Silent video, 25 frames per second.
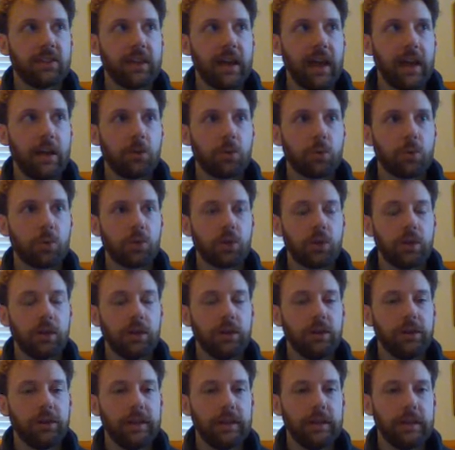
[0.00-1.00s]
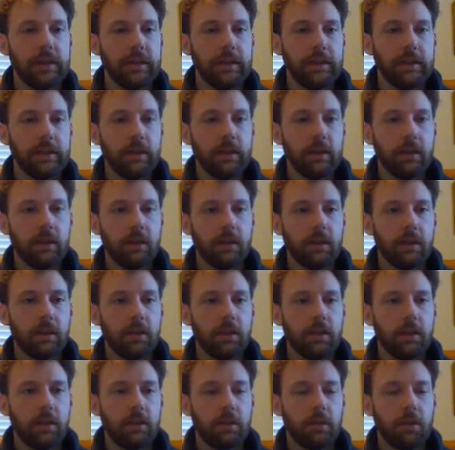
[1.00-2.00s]
that I really
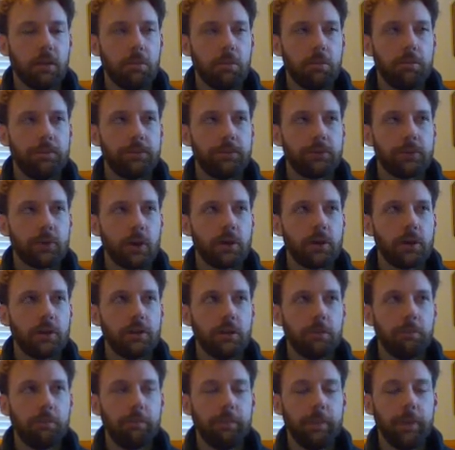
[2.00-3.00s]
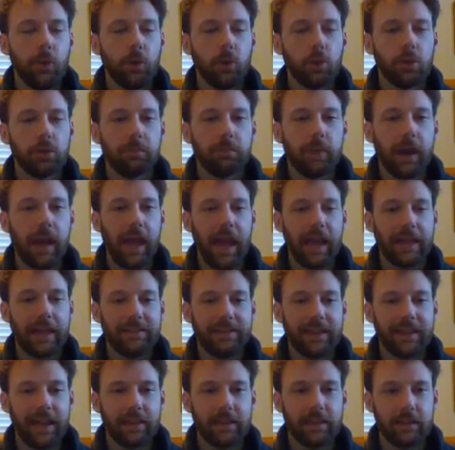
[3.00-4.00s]
started to build my
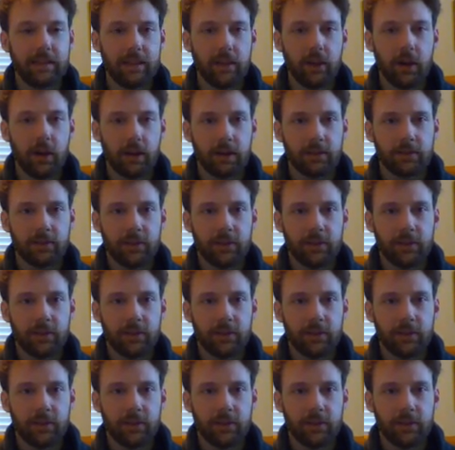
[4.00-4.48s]
identity on,